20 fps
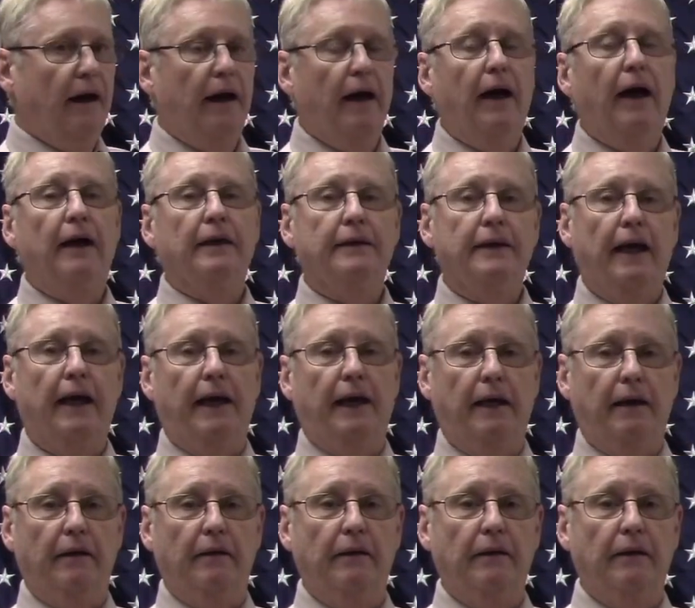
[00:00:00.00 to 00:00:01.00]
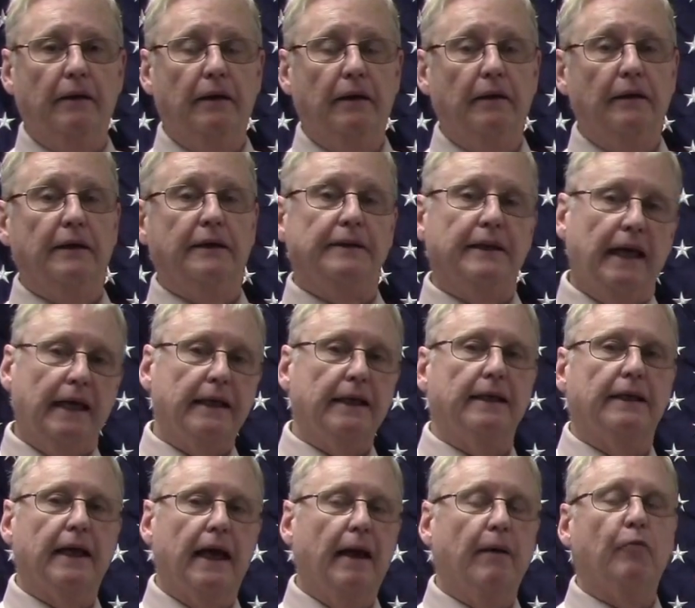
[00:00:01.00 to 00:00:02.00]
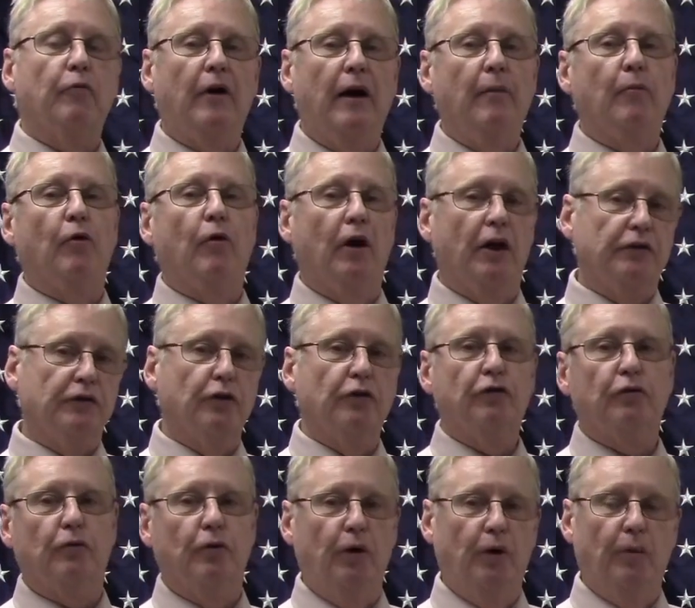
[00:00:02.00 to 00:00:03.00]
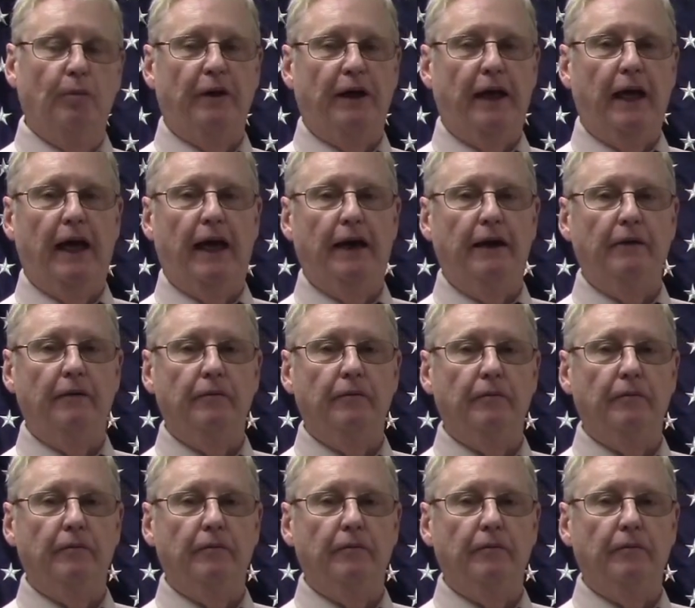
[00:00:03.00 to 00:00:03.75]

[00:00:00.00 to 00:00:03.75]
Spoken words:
I'll tell you, the second time Kramer also screwed him again.